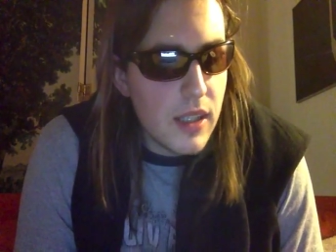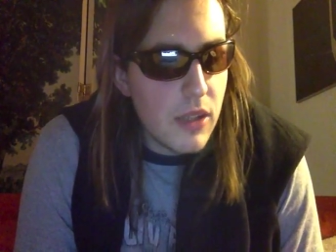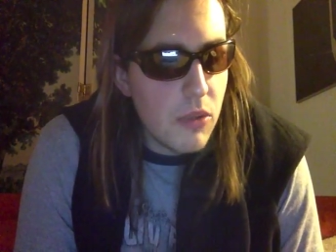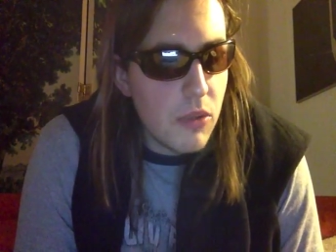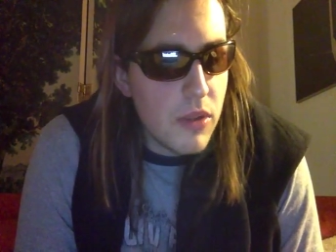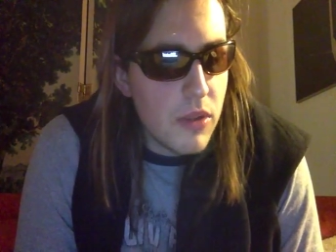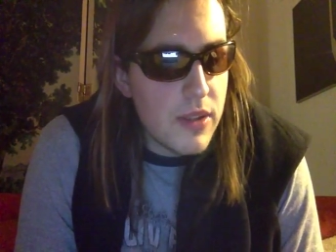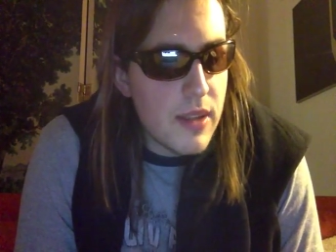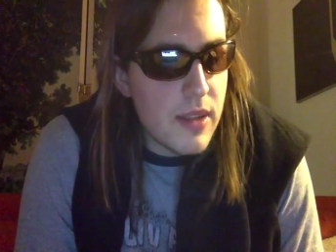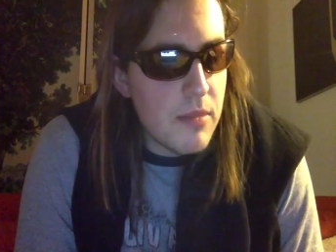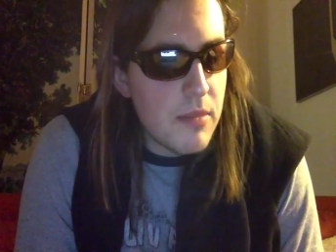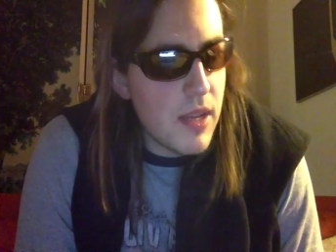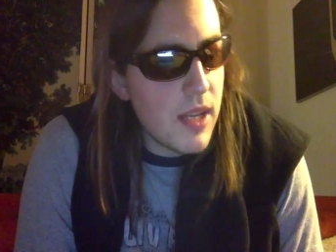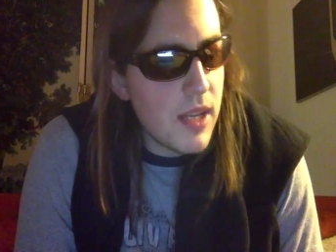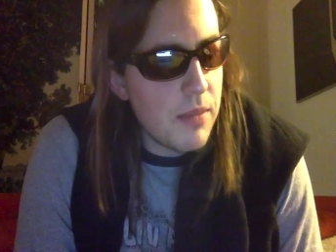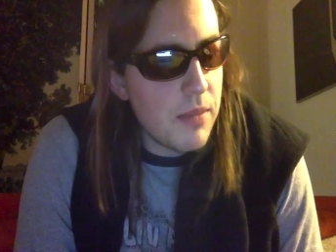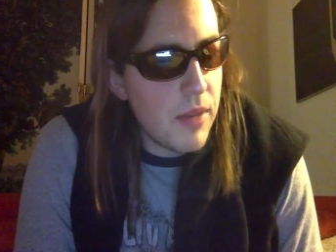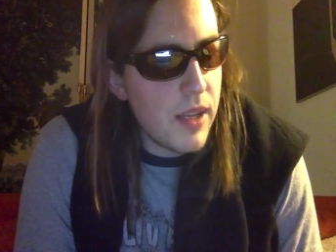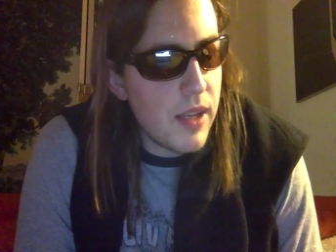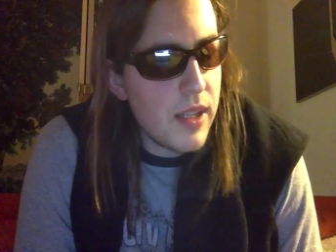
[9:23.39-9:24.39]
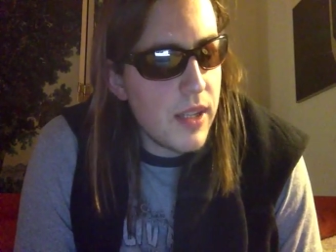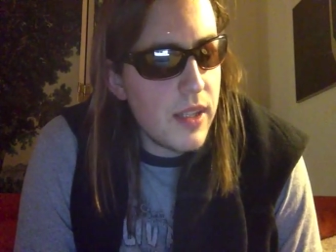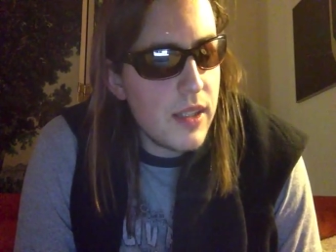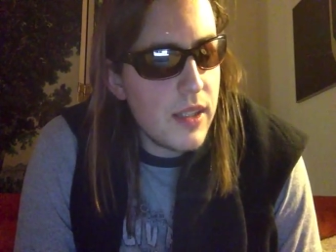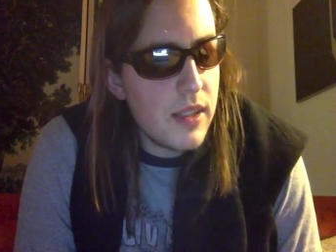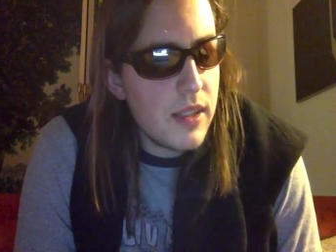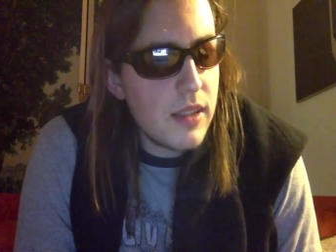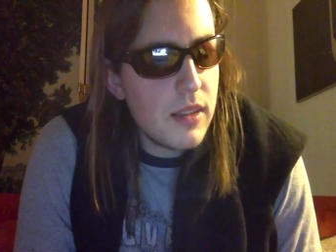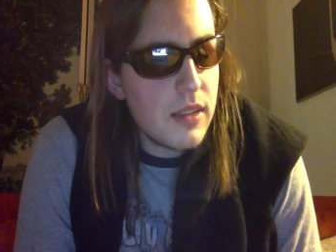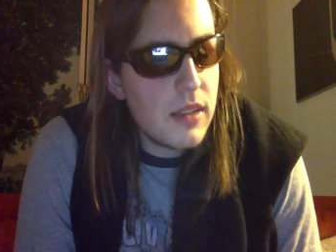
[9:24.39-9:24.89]
once I make
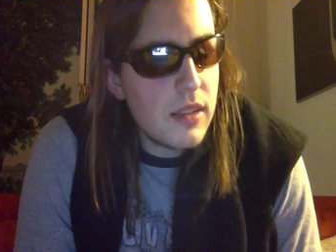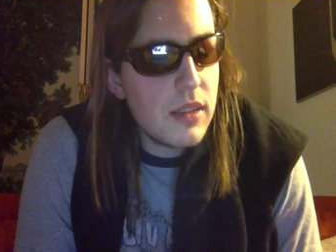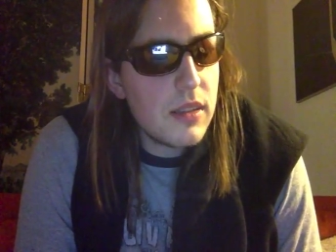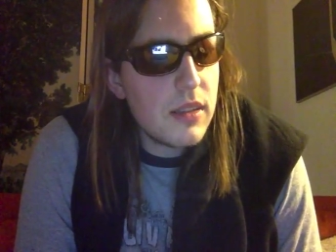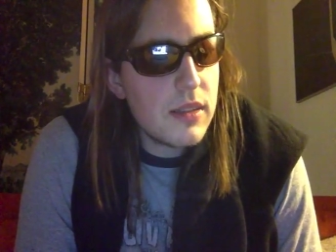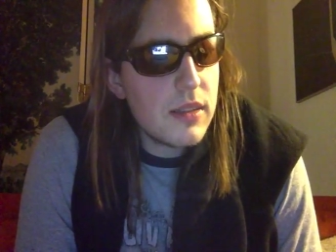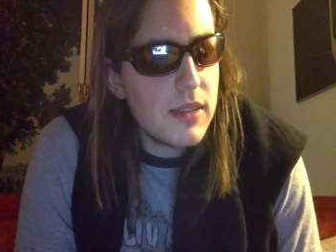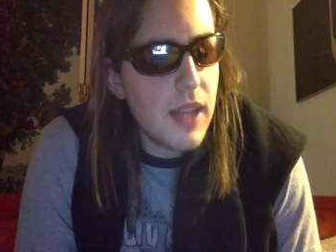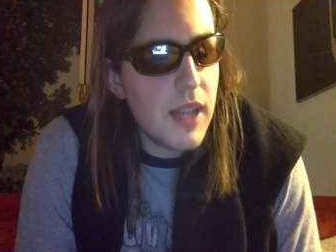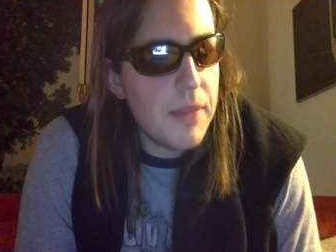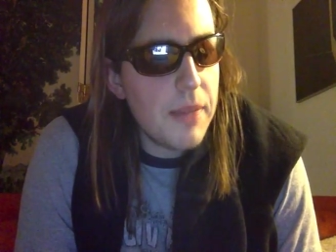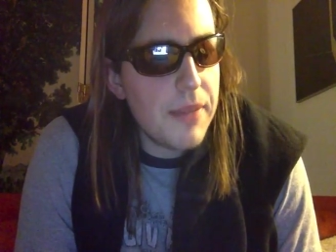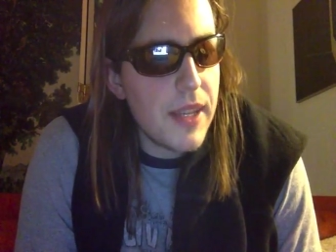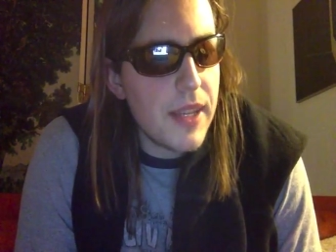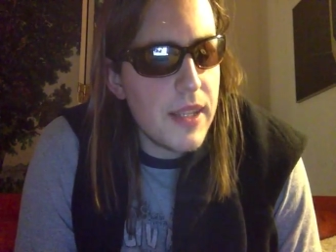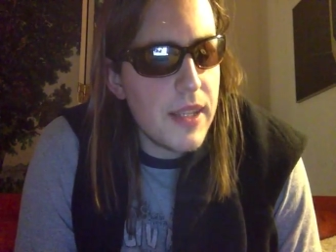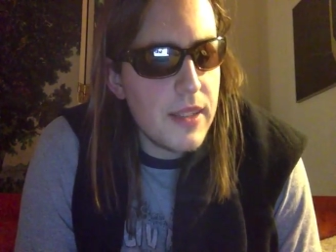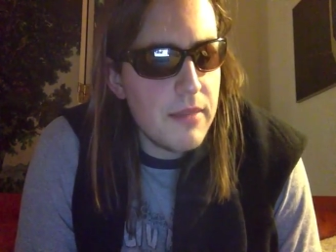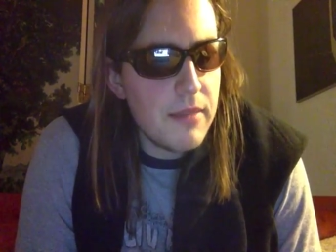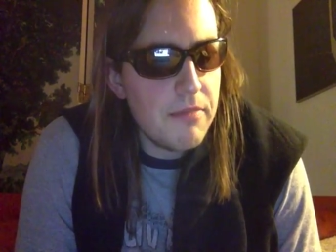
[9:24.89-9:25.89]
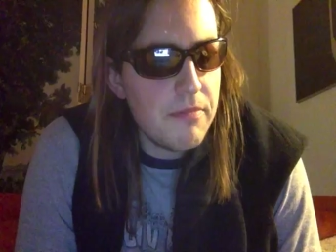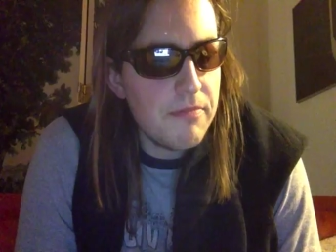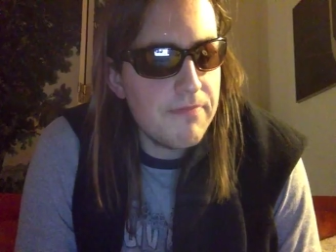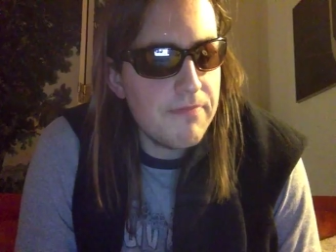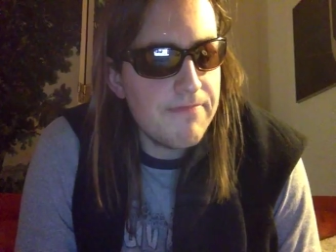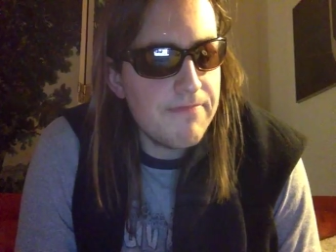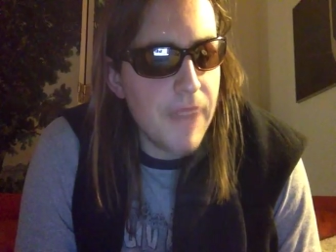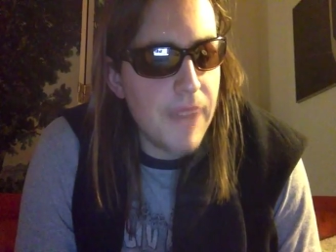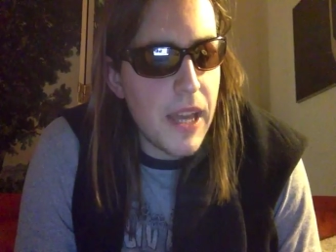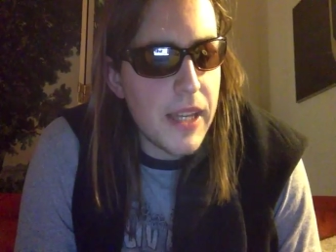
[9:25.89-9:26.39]
my top 10
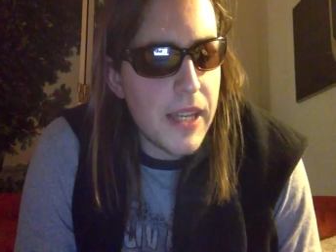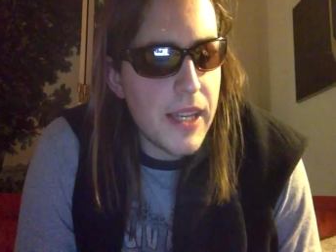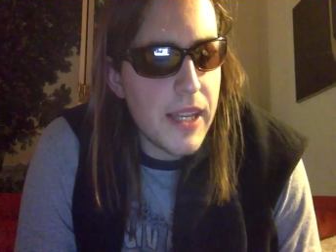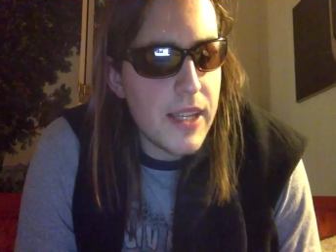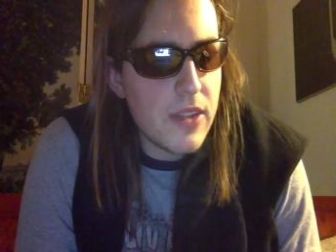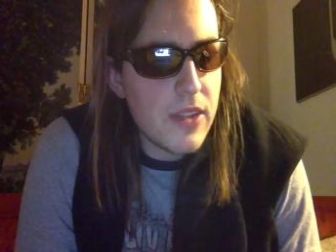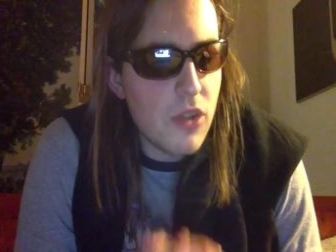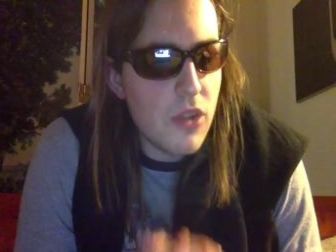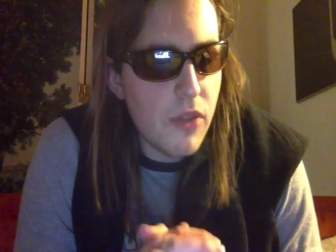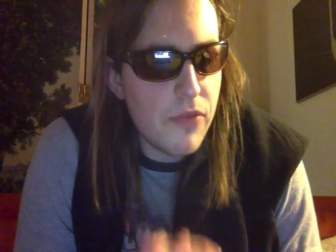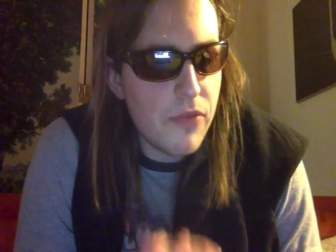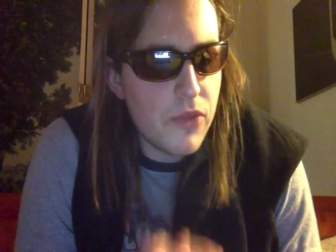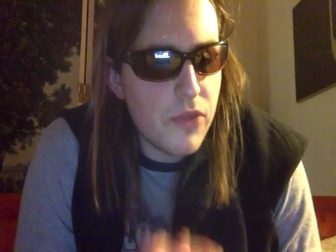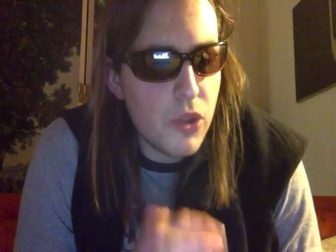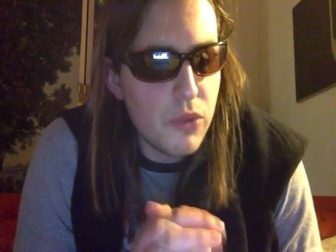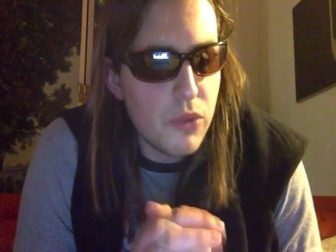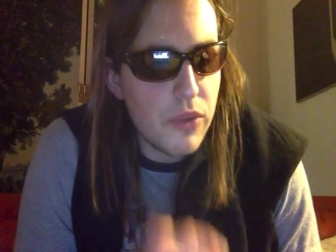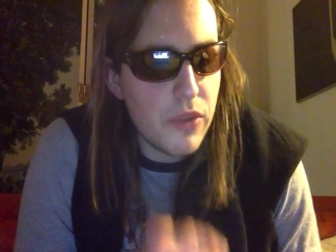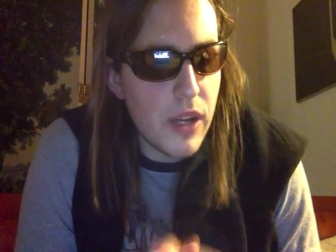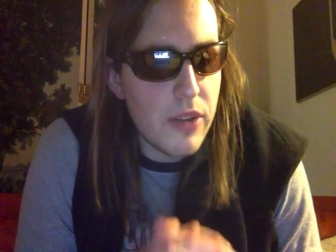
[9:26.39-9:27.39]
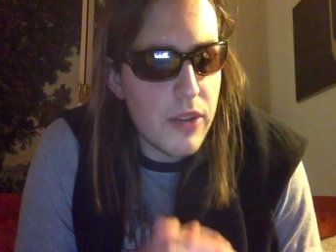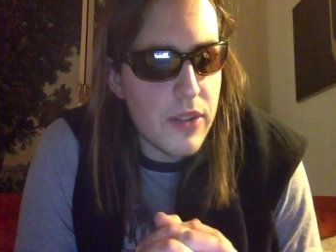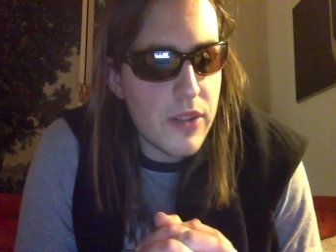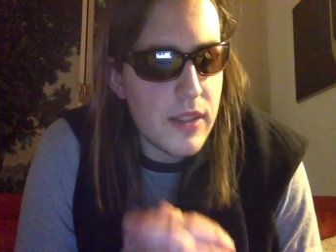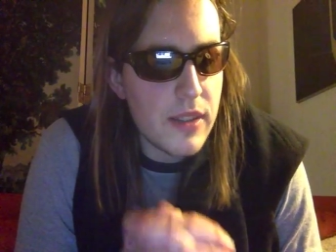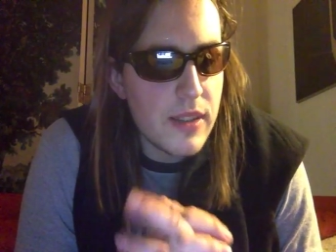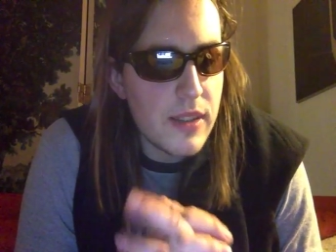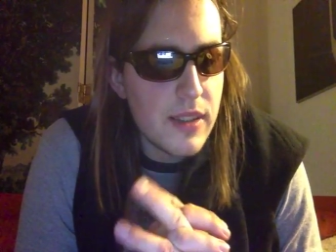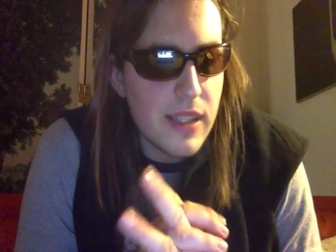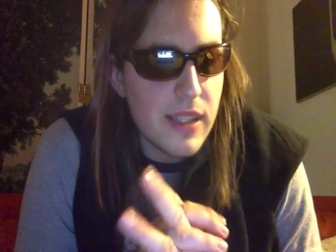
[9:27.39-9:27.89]
mangas of
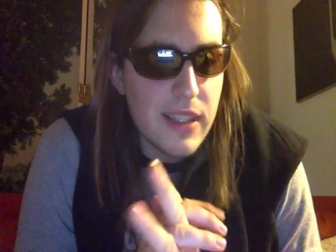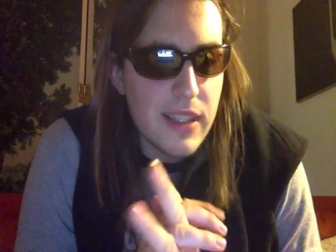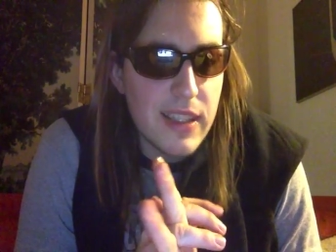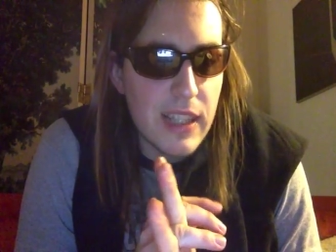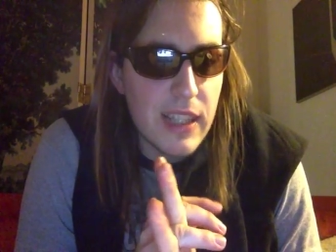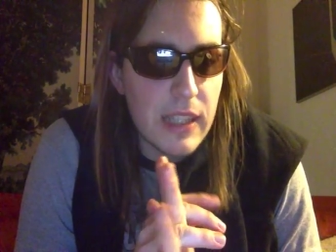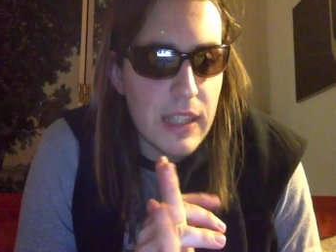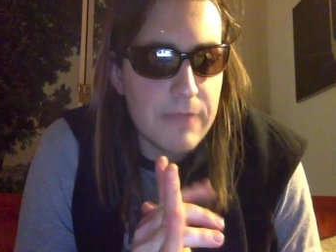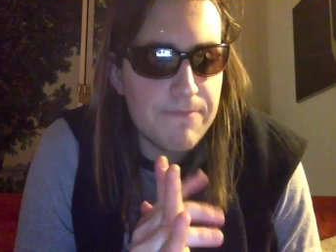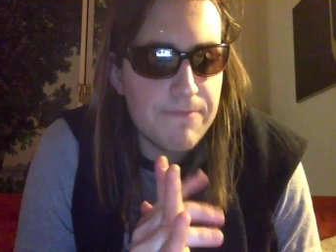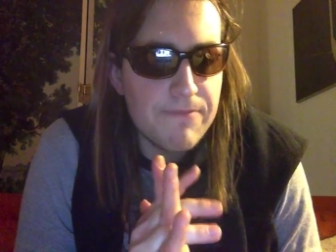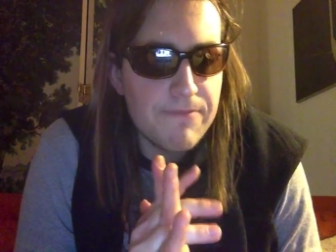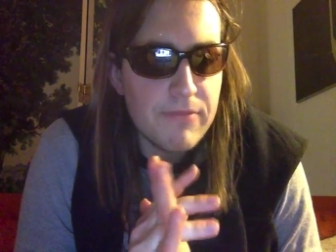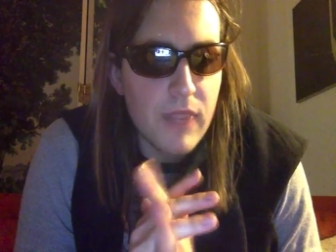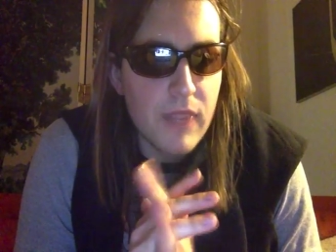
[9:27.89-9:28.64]
2016,